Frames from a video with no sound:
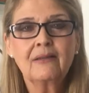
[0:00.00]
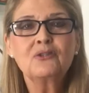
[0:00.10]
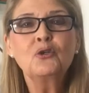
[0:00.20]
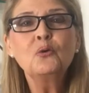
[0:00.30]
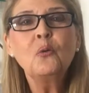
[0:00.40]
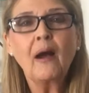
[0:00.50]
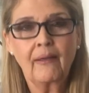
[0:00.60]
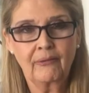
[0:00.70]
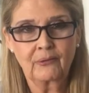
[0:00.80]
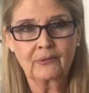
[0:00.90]
to
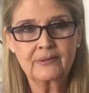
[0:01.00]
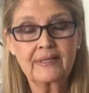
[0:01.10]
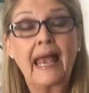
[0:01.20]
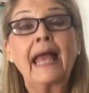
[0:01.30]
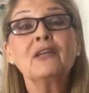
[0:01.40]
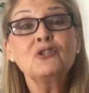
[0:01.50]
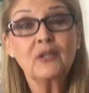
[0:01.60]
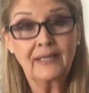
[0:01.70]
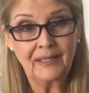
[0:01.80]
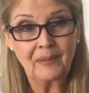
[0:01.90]
others and to
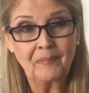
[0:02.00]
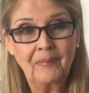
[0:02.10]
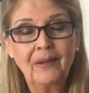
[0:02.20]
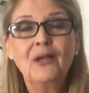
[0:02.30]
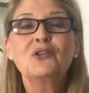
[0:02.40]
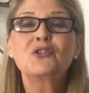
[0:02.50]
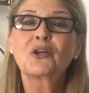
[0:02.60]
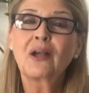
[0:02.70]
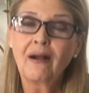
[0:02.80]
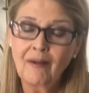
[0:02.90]
him to
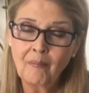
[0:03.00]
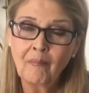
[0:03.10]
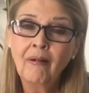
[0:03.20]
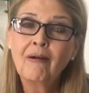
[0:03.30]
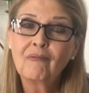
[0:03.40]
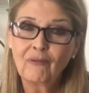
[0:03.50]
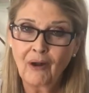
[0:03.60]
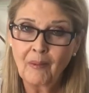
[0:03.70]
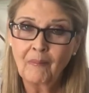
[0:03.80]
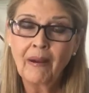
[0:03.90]
come
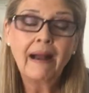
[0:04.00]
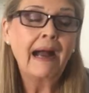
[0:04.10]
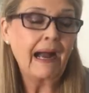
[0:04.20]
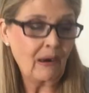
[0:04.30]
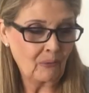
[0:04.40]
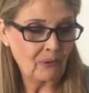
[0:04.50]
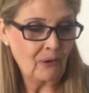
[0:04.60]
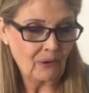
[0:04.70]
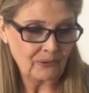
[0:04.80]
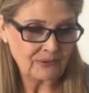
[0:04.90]
from our
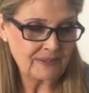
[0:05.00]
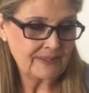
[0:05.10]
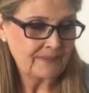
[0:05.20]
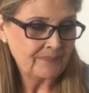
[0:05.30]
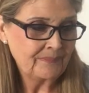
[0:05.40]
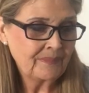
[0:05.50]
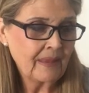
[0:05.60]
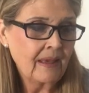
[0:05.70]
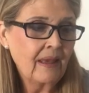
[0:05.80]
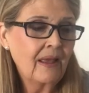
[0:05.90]
hearts.
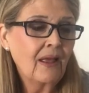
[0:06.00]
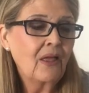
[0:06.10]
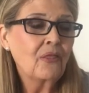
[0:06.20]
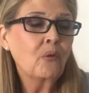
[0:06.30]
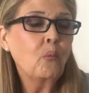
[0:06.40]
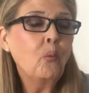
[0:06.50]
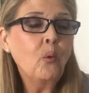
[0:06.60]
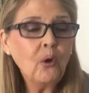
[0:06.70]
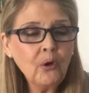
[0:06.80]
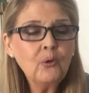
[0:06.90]
The
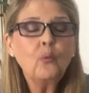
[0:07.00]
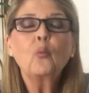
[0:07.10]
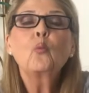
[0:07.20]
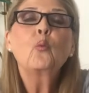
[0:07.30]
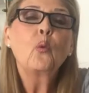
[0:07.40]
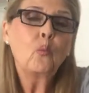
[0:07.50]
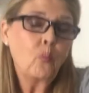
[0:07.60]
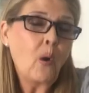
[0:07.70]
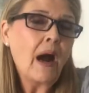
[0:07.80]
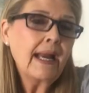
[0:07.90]
word
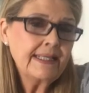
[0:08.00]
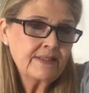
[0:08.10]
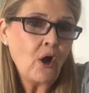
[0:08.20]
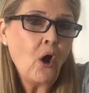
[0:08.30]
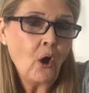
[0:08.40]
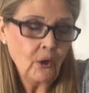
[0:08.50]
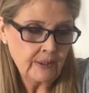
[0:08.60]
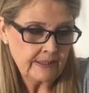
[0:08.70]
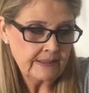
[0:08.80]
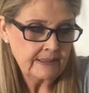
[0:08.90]

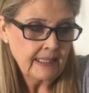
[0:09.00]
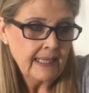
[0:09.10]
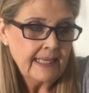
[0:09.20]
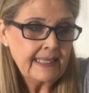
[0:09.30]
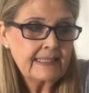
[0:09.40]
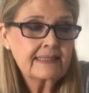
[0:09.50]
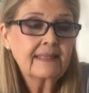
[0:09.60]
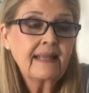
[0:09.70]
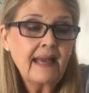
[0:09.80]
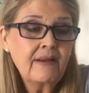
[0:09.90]
wise-hearted is
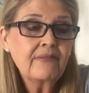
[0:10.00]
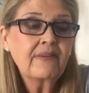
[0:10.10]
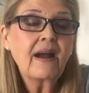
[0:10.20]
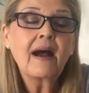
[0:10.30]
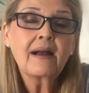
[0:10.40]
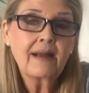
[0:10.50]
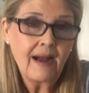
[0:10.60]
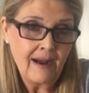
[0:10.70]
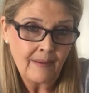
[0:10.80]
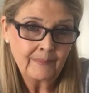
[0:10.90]
Lev
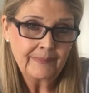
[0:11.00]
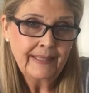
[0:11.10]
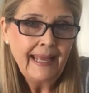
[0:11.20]
Chacham,